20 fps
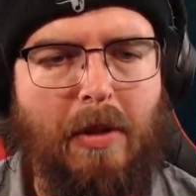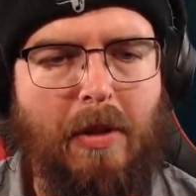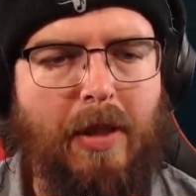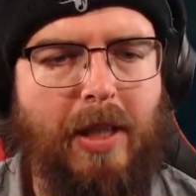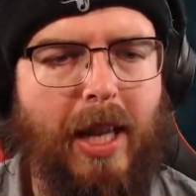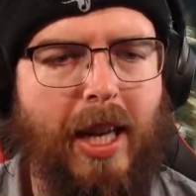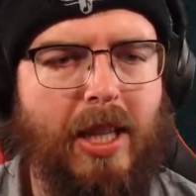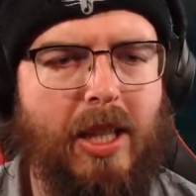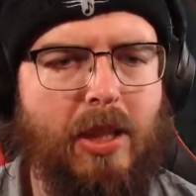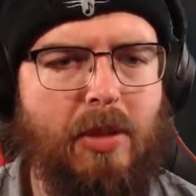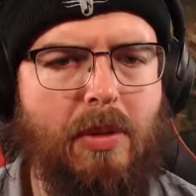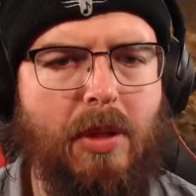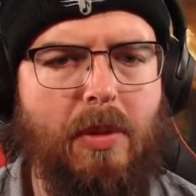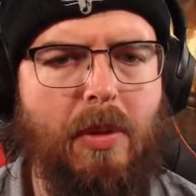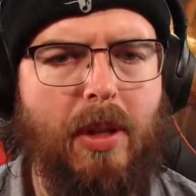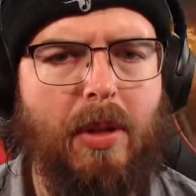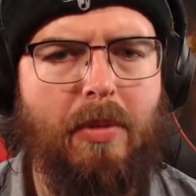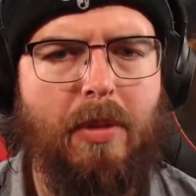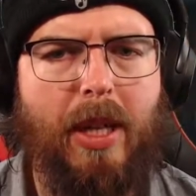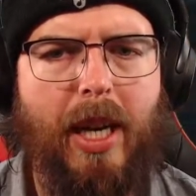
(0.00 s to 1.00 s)
That's what we
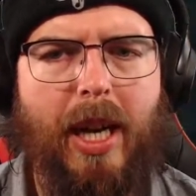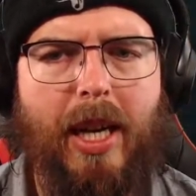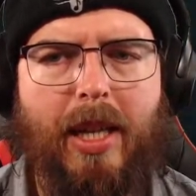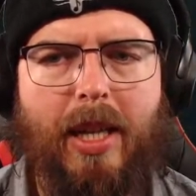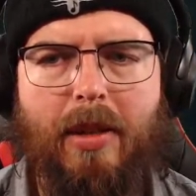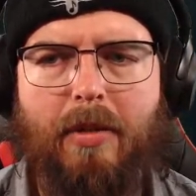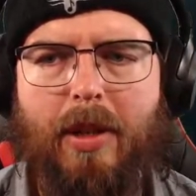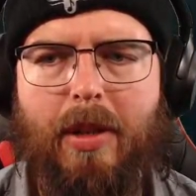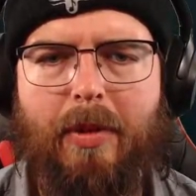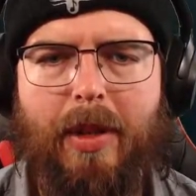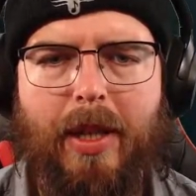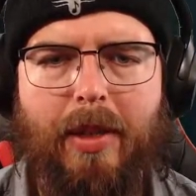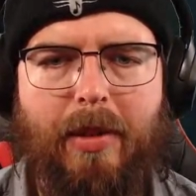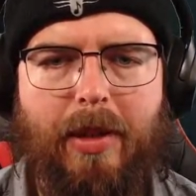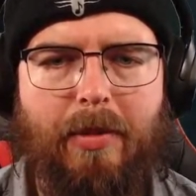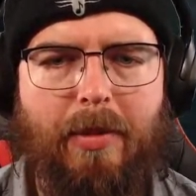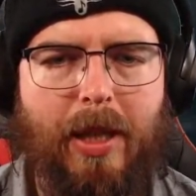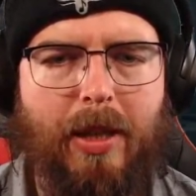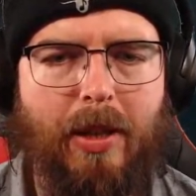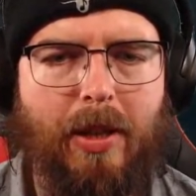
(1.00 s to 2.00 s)
wanted. We're out of here. Wait, wait,
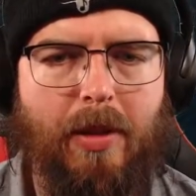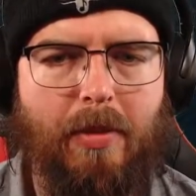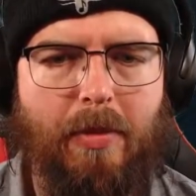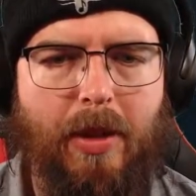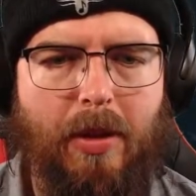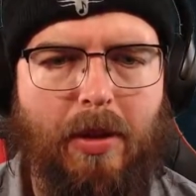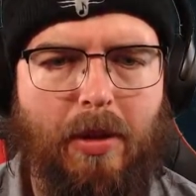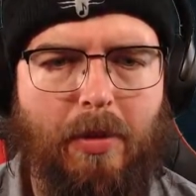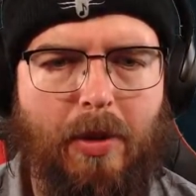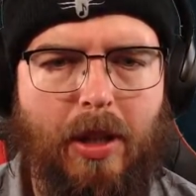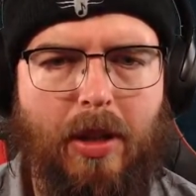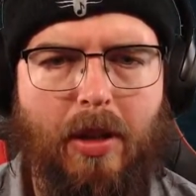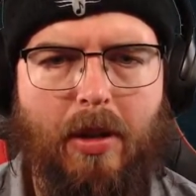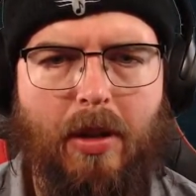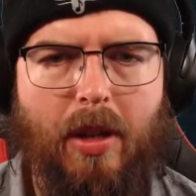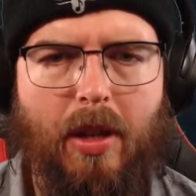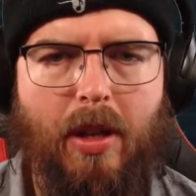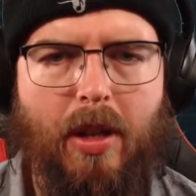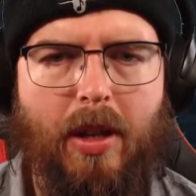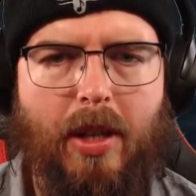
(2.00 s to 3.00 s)
wait. We're gone. We're gone. We're gone.
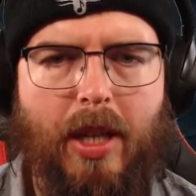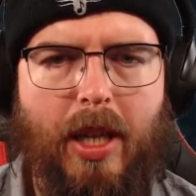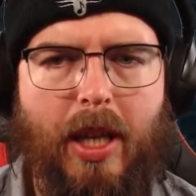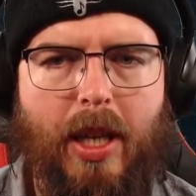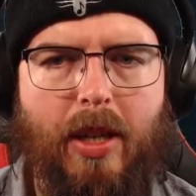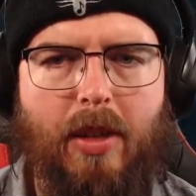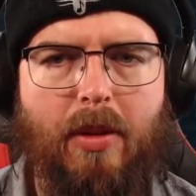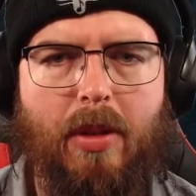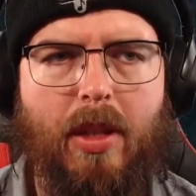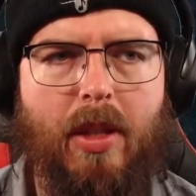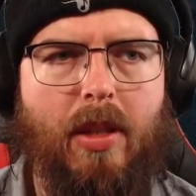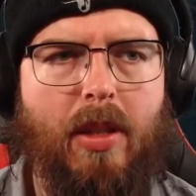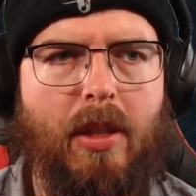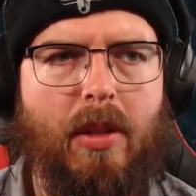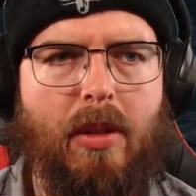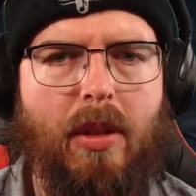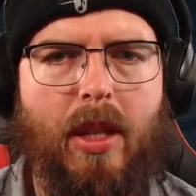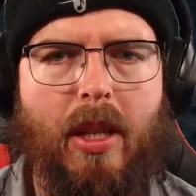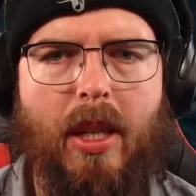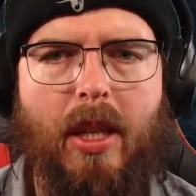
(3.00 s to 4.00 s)
Oh, okay. You want to?
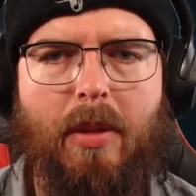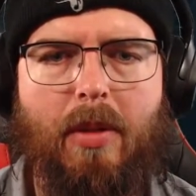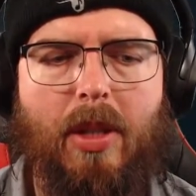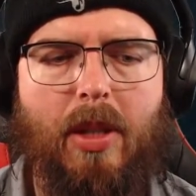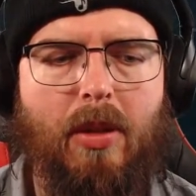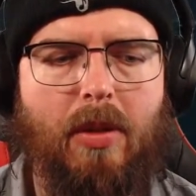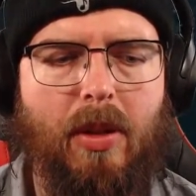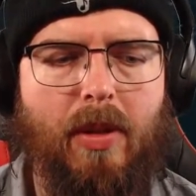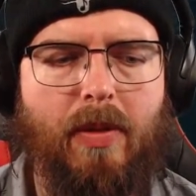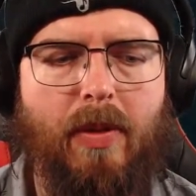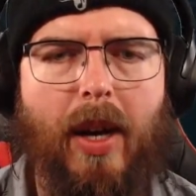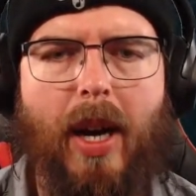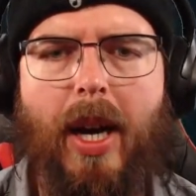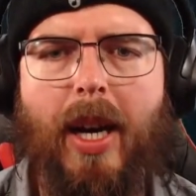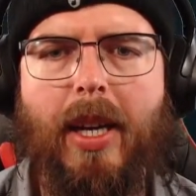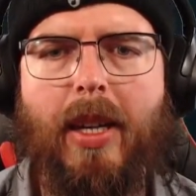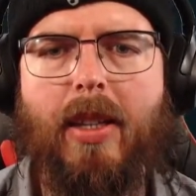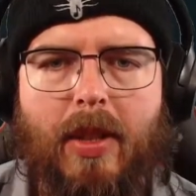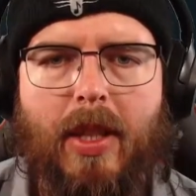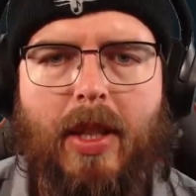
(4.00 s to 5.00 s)
You no, no. We don't want to fight.